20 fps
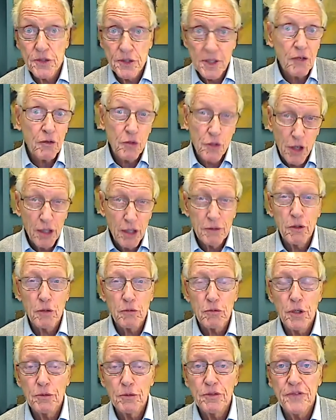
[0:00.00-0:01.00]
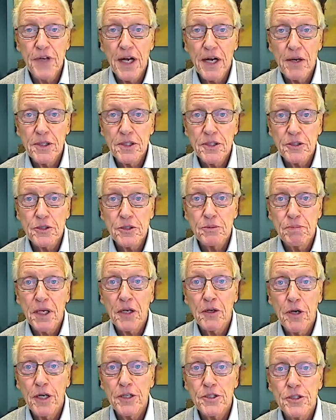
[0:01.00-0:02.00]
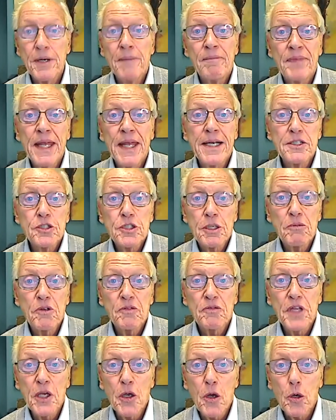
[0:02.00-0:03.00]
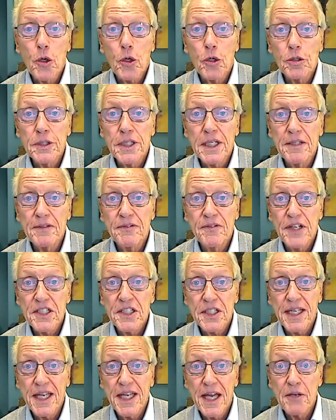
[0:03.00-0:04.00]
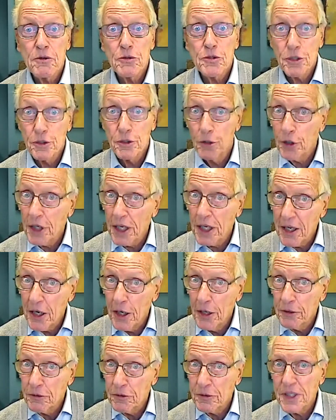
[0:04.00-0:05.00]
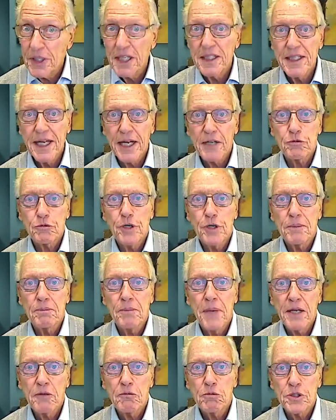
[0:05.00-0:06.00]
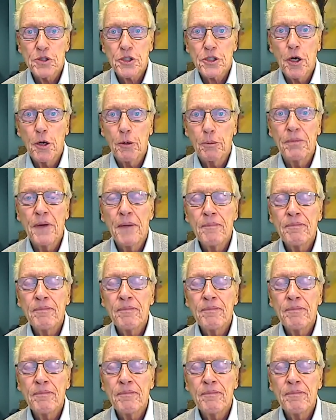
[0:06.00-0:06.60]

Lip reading: They're called coronaviruses because some of the early investigators looking under the electron microscope